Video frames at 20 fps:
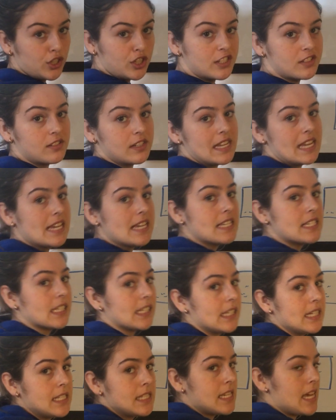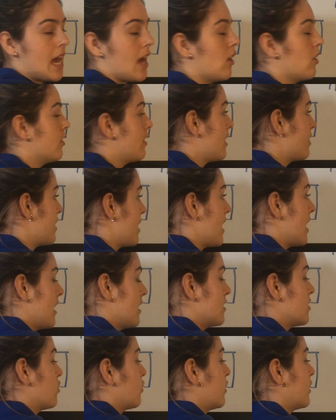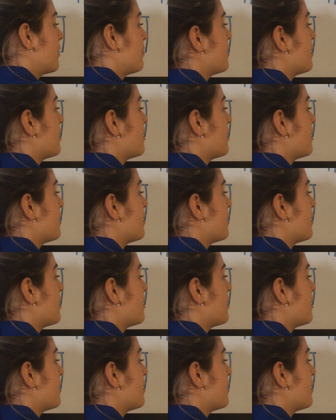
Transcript: could easily tell that the ants are going